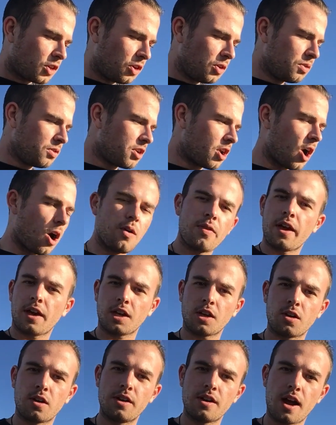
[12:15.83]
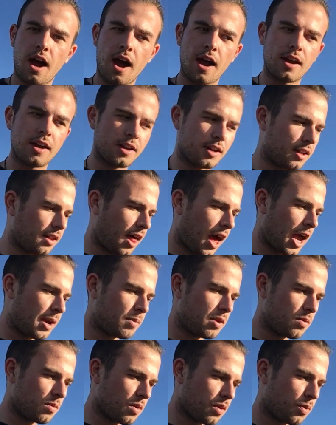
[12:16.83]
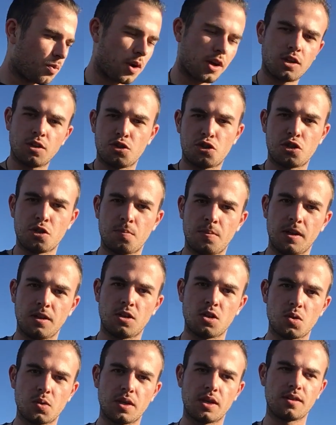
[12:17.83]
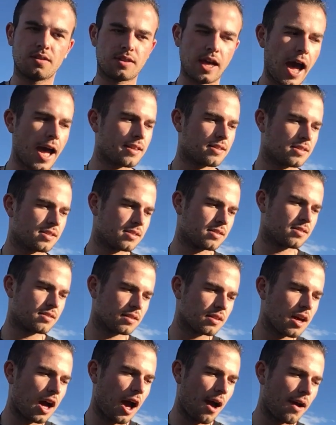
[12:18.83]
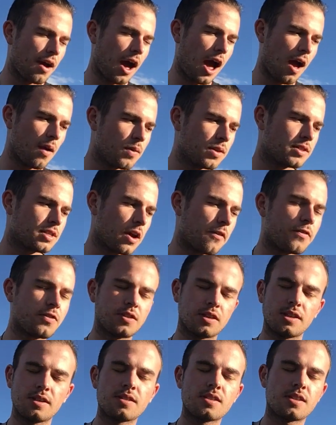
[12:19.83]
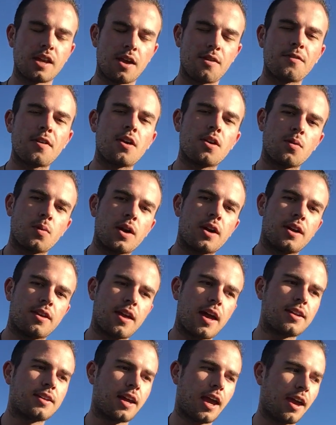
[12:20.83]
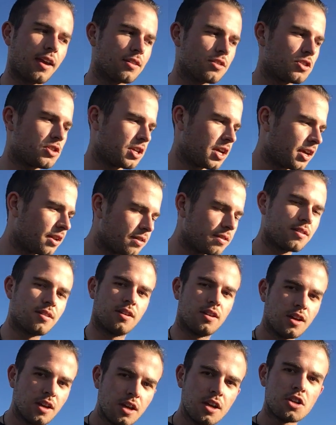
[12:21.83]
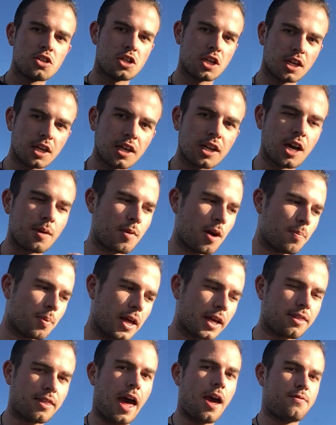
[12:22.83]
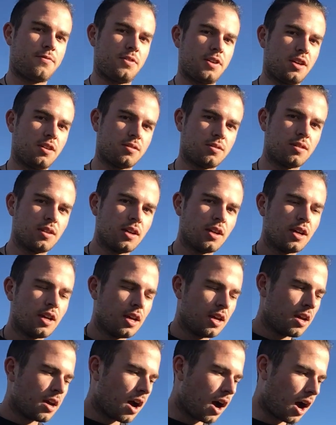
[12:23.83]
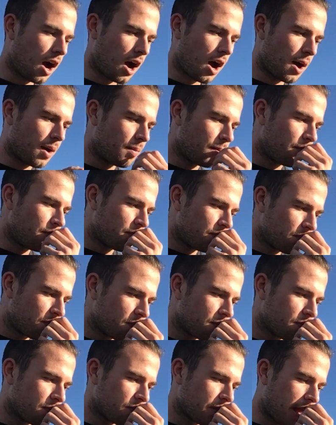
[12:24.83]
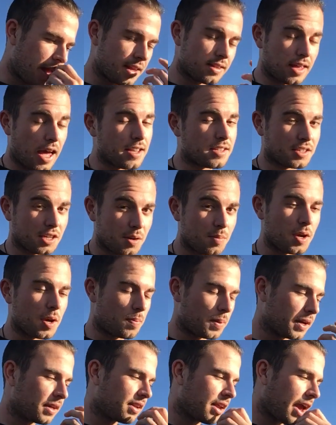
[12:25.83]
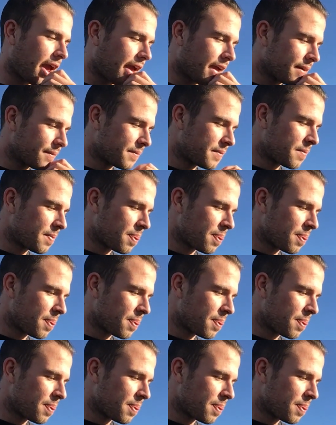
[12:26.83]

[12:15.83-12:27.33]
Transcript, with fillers: know that you're not in alignment with what you should be doing, that's, I would definitely stay very wary that day. Shit can come up like that for you. That's gonna be a big day.